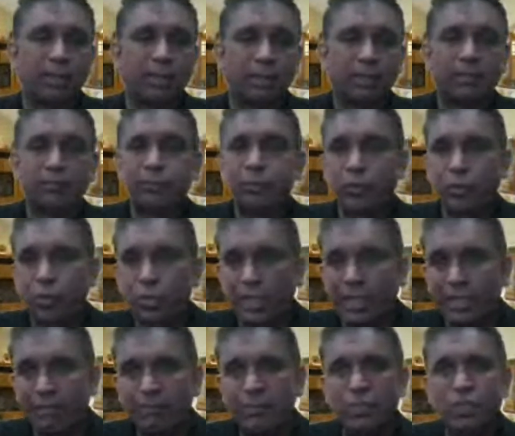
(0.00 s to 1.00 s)
computer
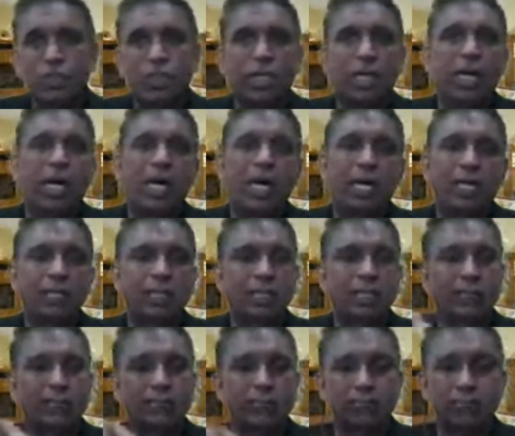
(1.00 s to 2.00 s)
gaming jihad,
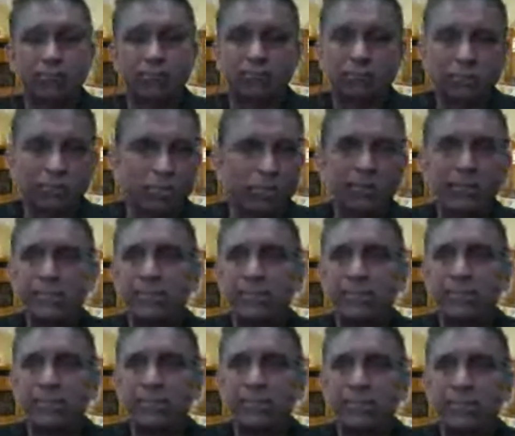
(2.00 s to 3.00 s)
and so many
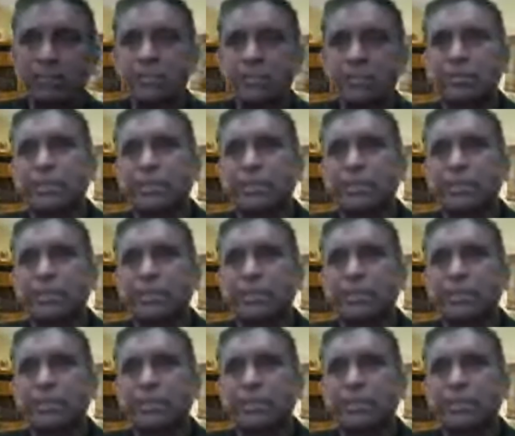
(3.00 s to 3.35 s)
things that are